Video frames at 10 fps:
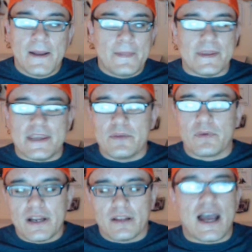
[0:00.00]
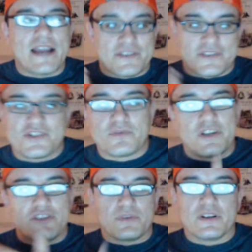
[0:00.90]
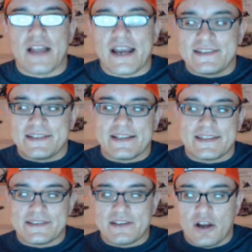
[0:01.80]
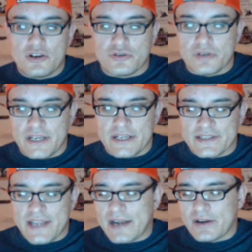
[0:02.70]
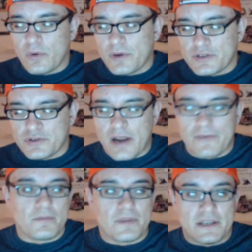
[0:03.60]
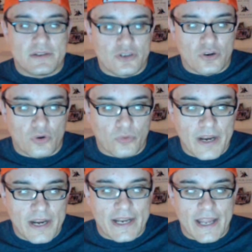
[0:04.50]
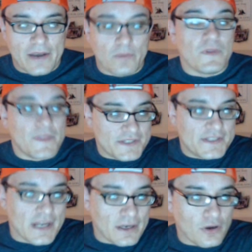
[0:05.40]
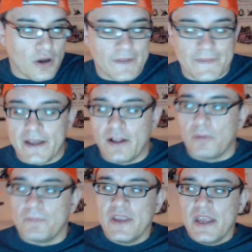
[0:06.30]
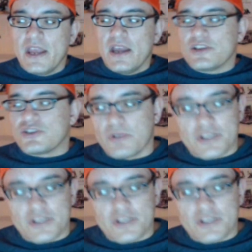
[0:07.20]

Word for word: he realizes, this is where he's realizing that this country is not going to ever be, you know, great again with this ding-dong at the helm. So he's